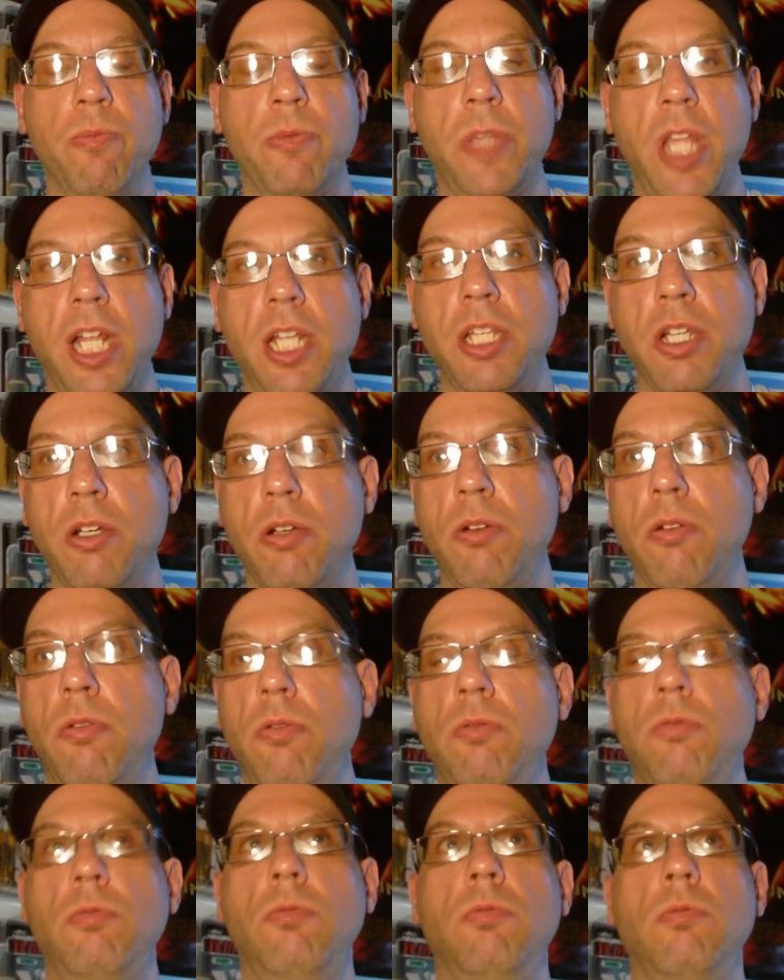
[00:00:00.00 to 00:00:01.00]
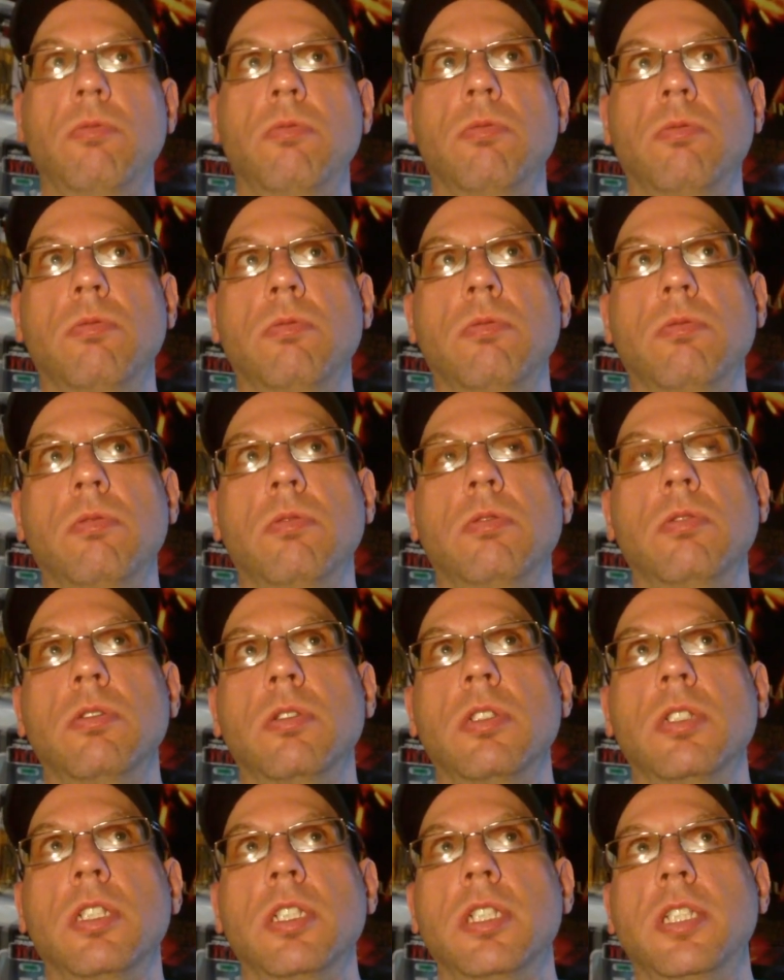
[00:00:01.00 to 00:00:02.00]
they do
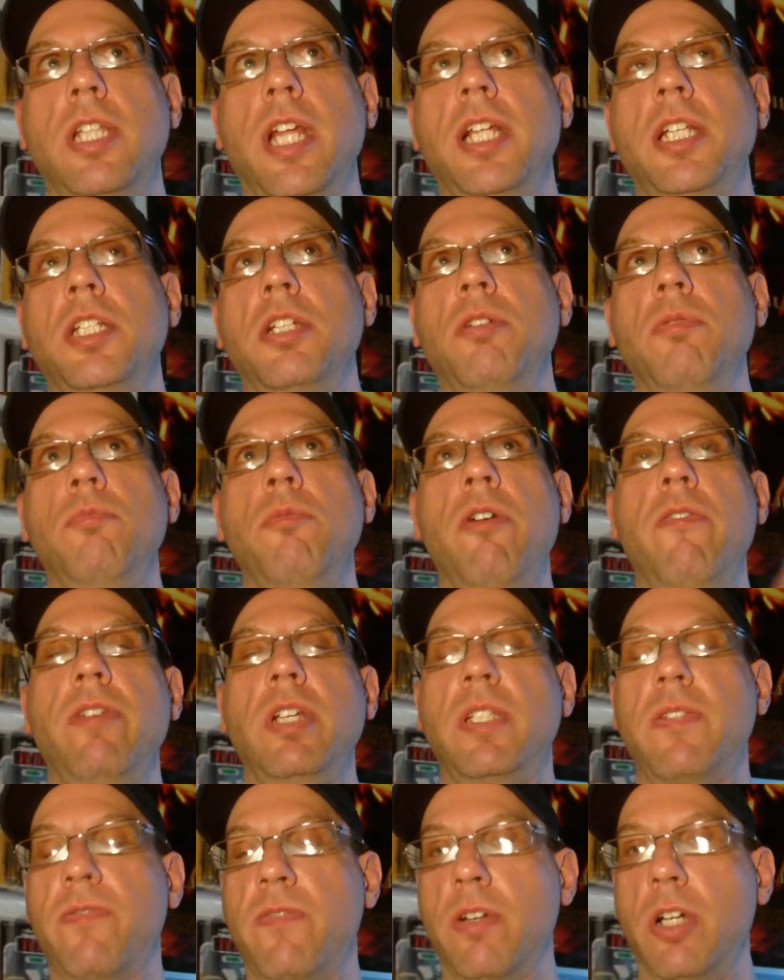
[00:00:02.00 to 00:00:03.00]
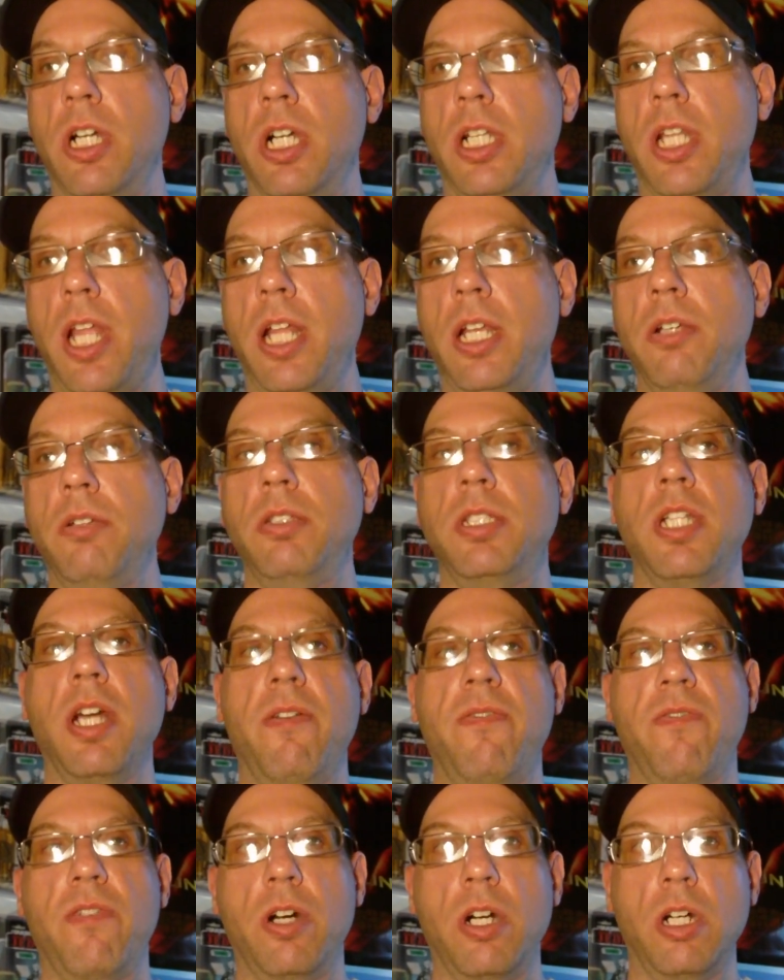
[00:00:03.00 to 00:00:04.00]
they do
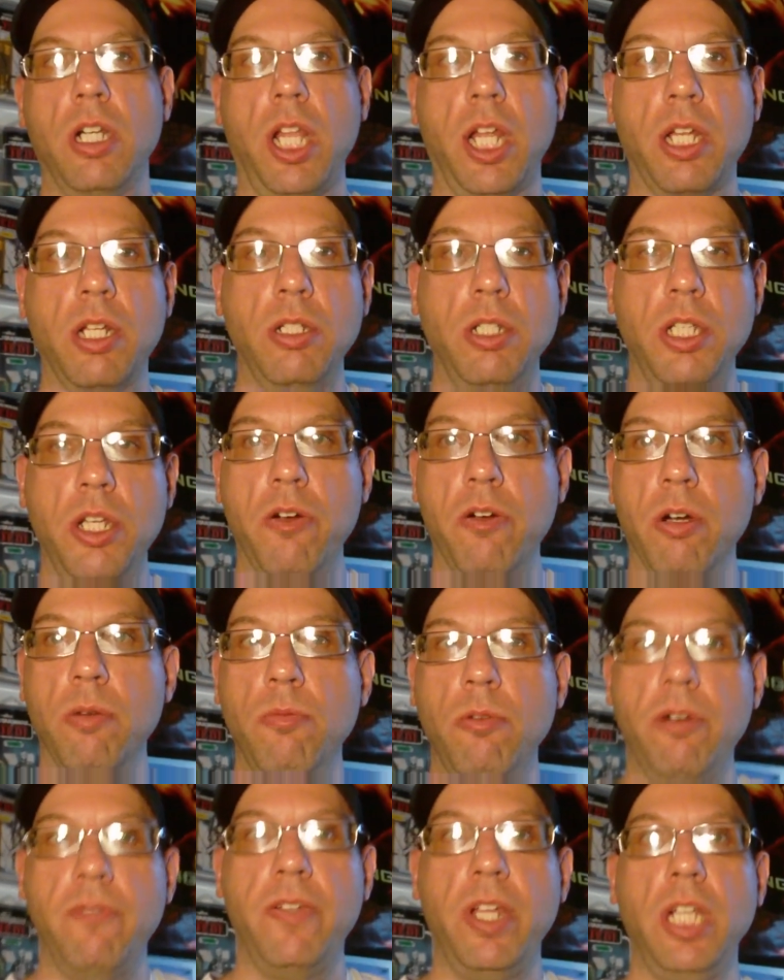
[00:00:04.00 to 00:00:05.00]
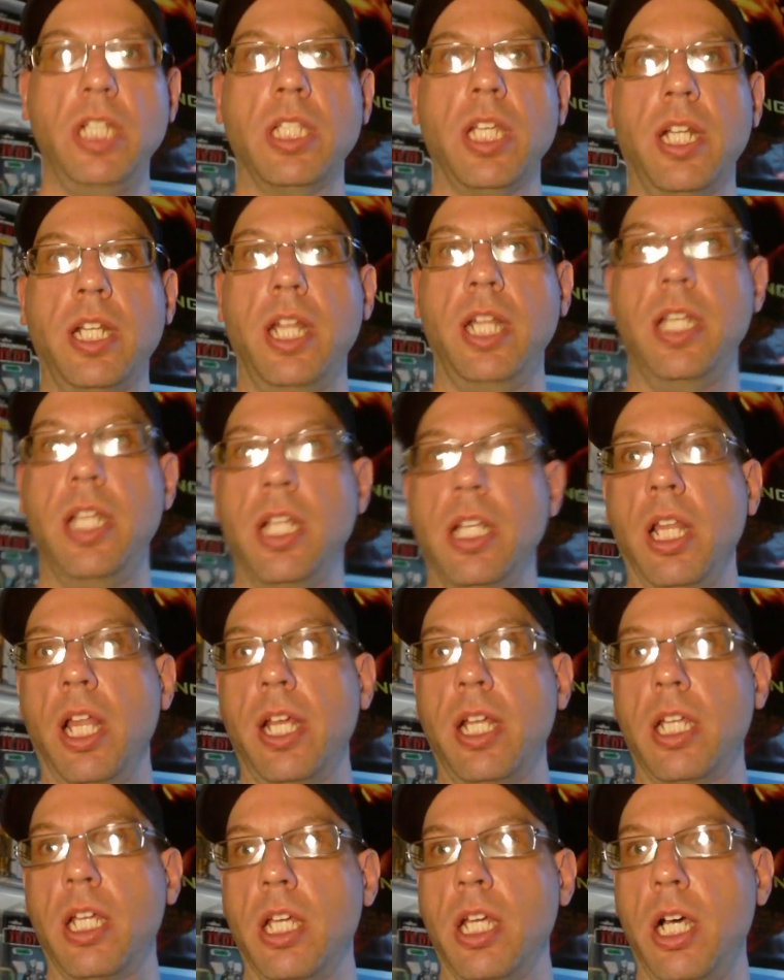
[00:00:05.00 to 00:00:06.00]
stuff for like newer movies, like they did
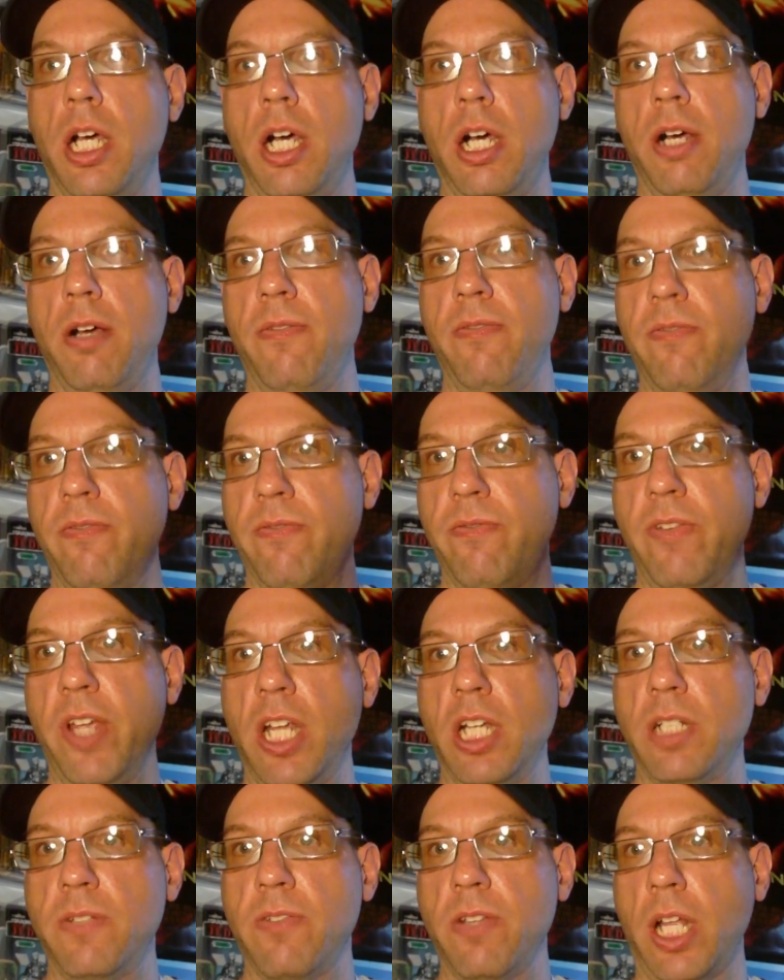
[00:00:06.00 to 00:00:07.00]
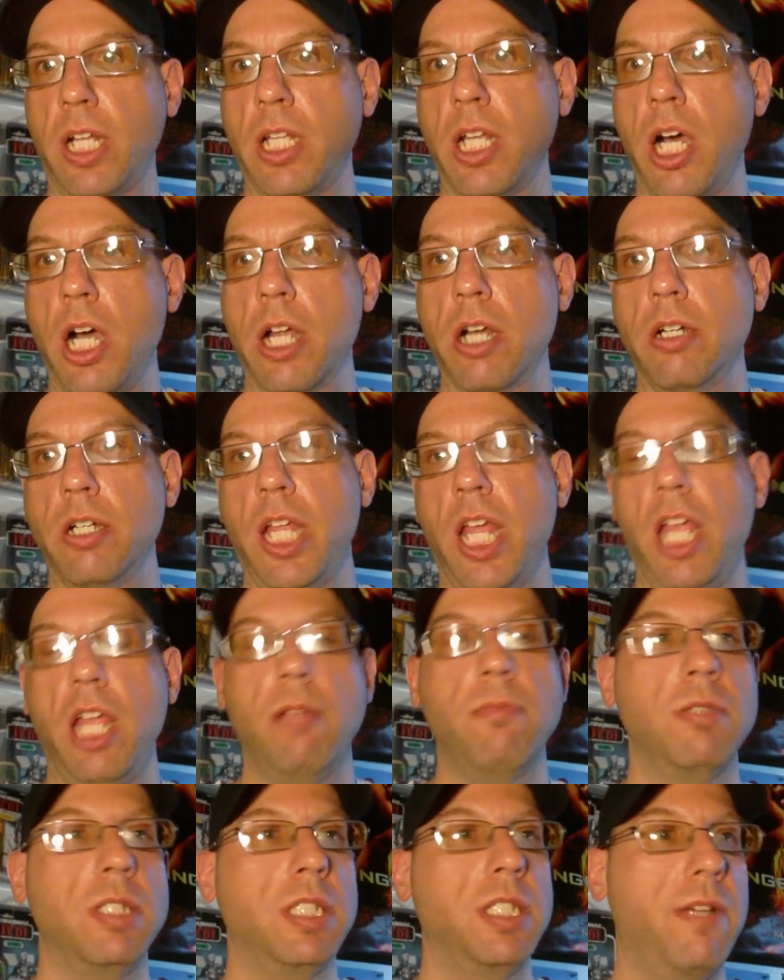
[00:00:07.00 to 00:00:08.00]
like figures for like the Hunger
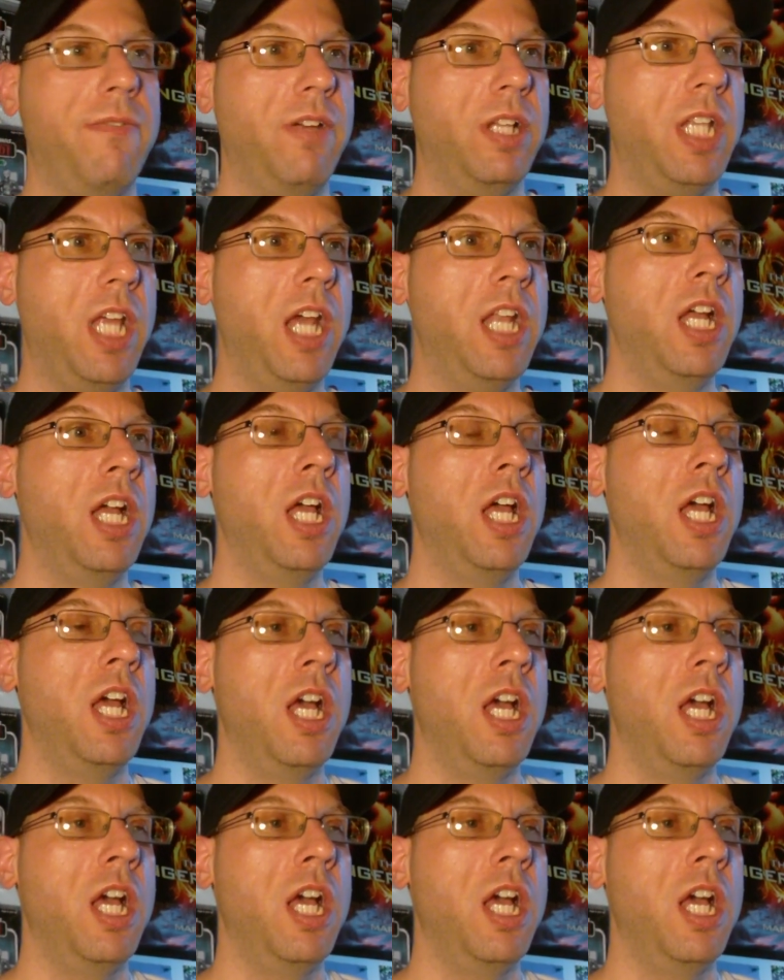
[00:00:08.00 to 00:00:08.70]
Games and stuff like that.